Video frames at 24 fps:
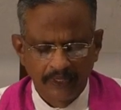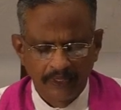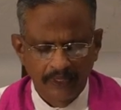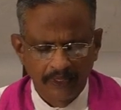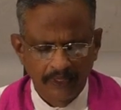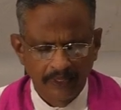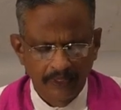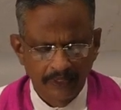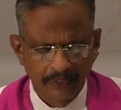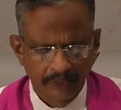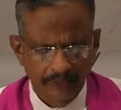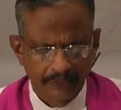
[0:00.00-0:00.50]

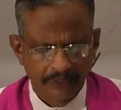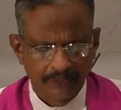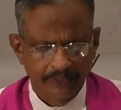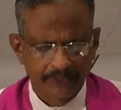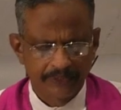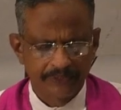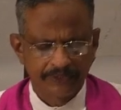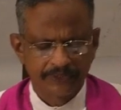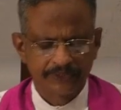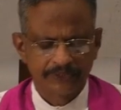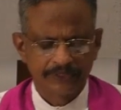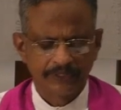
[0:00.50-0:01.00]
Our
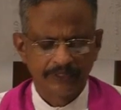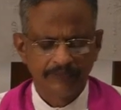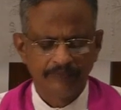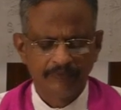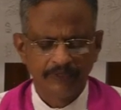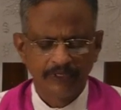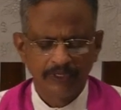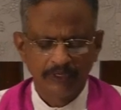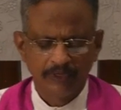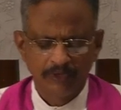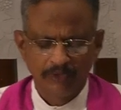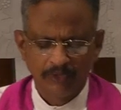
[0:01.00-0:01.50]
gracious
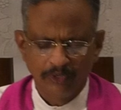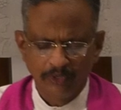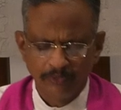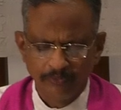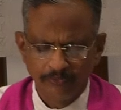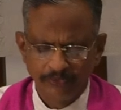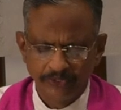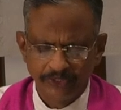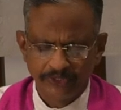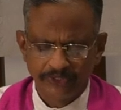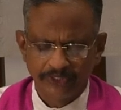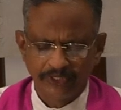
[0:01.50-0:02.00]
Heavenly Lord,
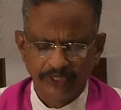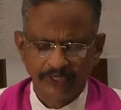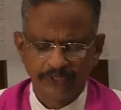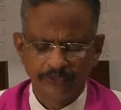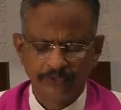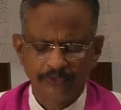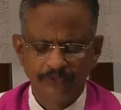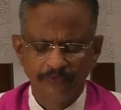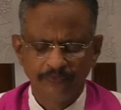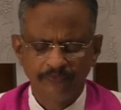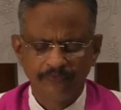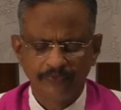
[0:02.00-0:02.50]
we
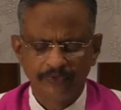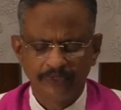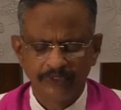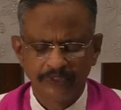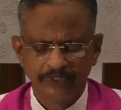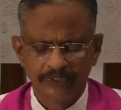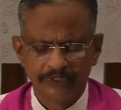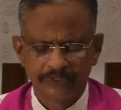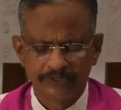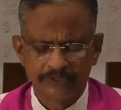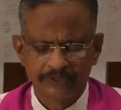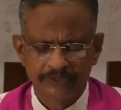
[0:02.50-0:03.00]
thank you for
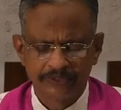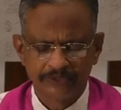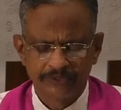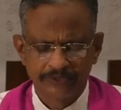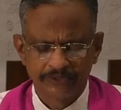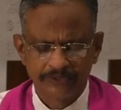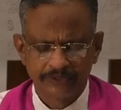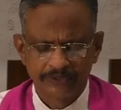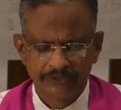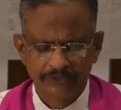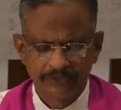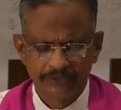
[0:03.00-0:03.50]
this
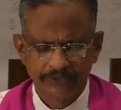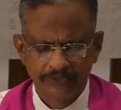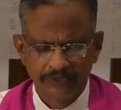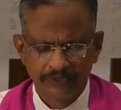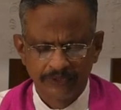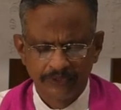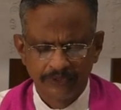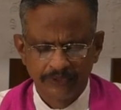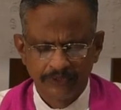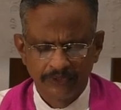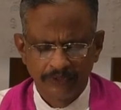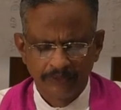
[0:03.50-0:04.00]

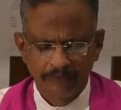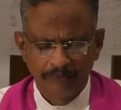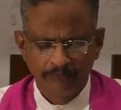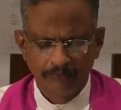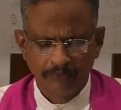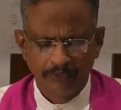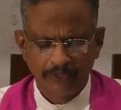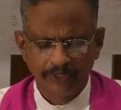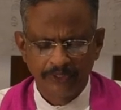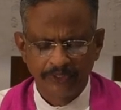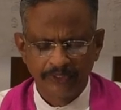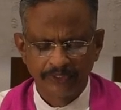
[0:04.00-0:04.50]

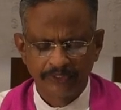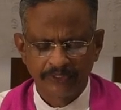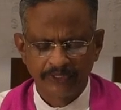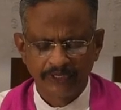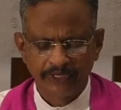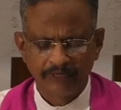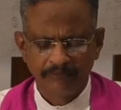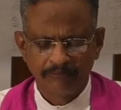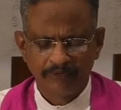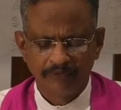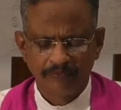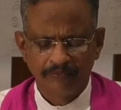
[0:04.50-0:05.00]
morning
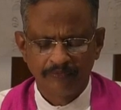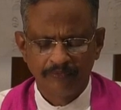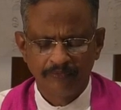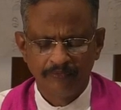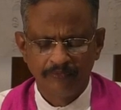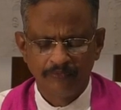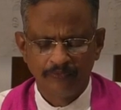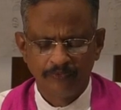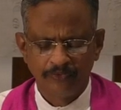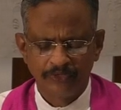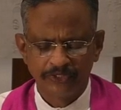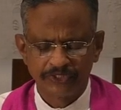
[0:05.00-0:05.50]
time
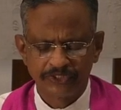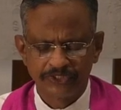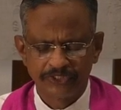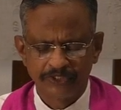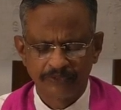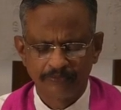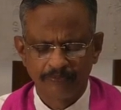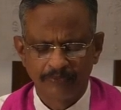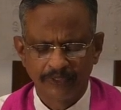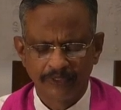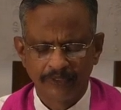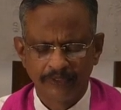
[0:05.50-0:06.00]
of
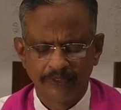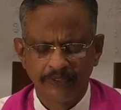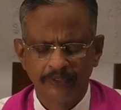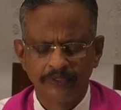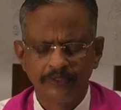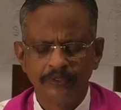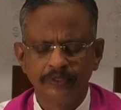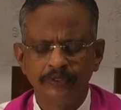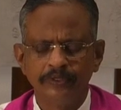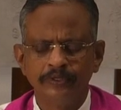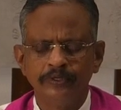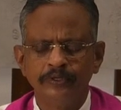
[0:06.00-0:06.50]
worship and
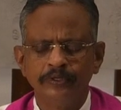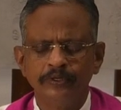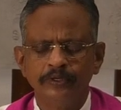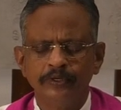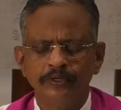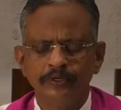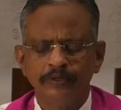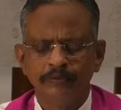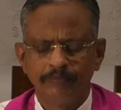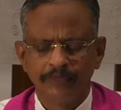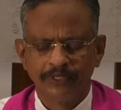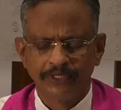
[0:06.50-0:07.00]

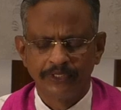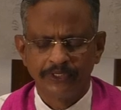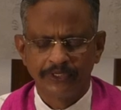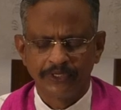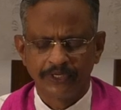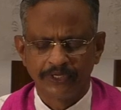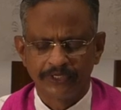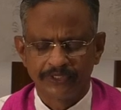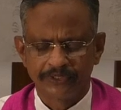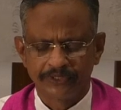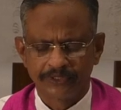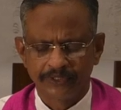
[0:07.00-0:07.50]

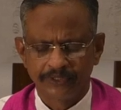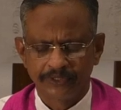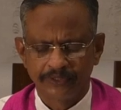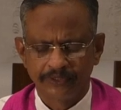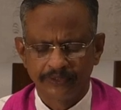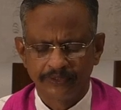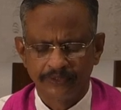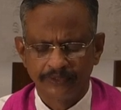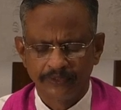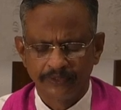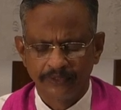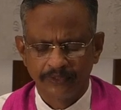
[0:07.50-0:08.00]
meditation.
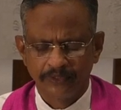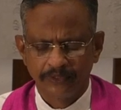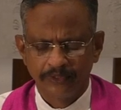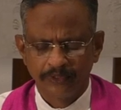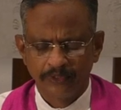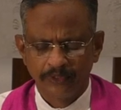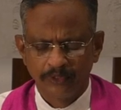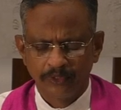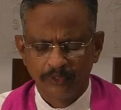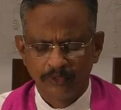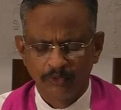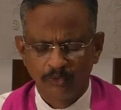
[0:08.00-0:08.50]

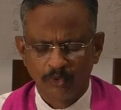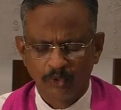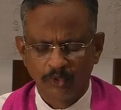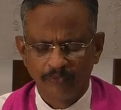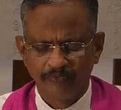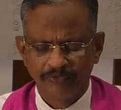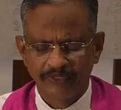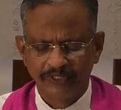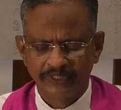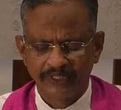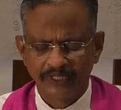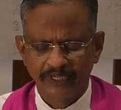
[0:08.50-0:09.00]
Lord,
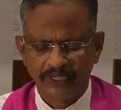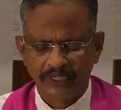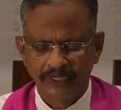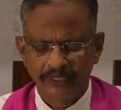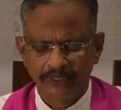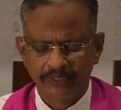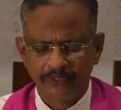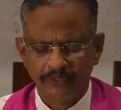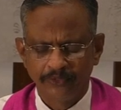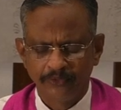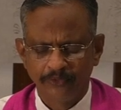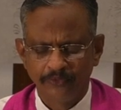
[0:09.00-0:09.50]
we
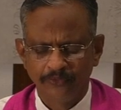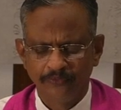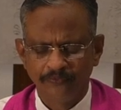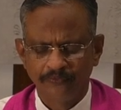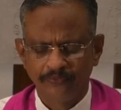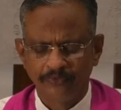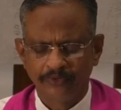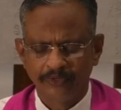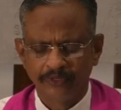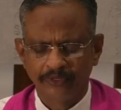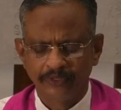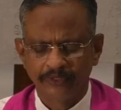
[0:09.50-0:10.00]
thank you
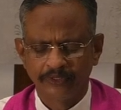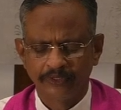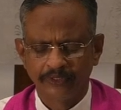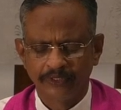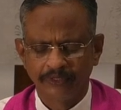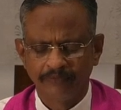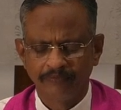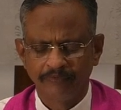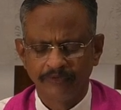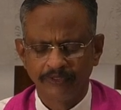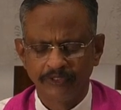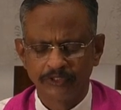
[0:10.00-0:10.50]
for
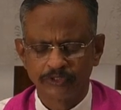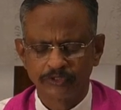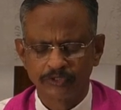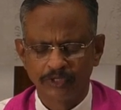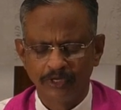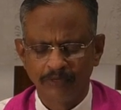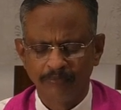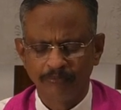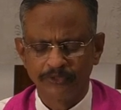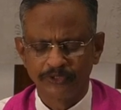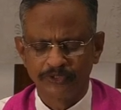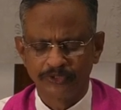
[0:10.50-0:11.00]
giving this
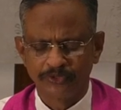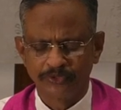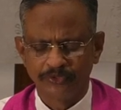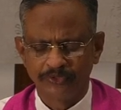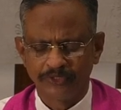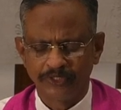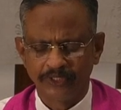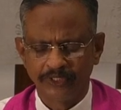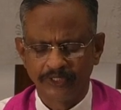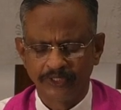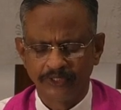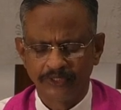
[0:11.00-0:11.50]

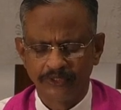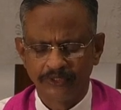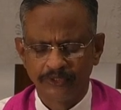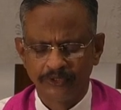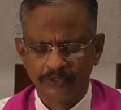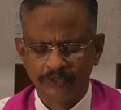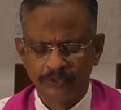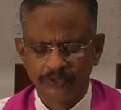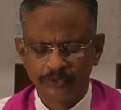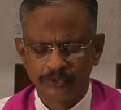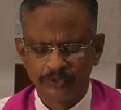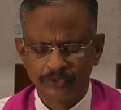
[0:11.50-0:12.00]
opportunity
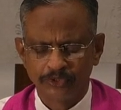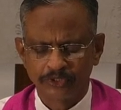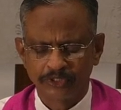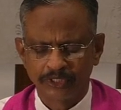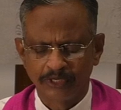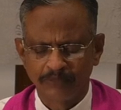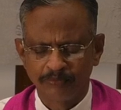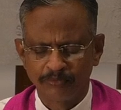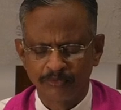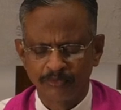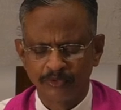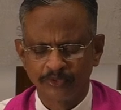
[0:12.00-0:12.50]
to
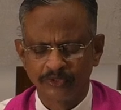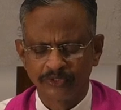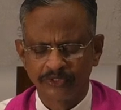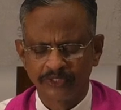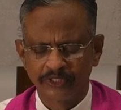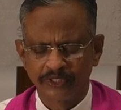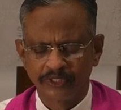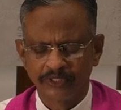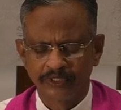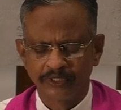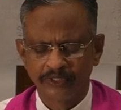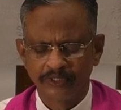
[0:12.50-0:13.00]
come
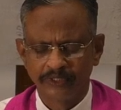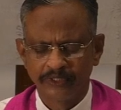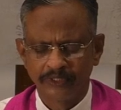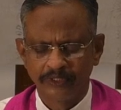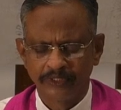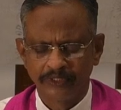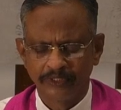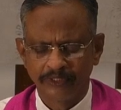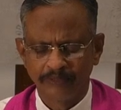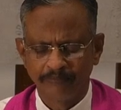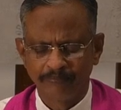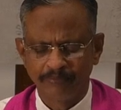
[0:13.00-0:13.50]
together
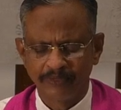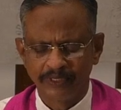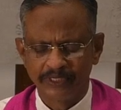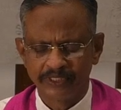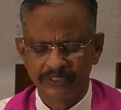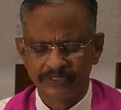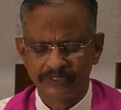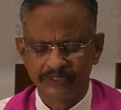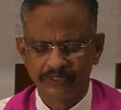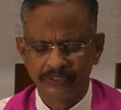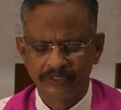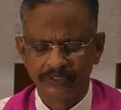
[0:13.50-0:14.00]
in
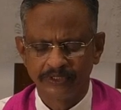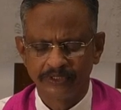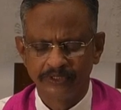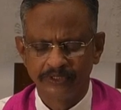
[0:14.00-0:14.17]
person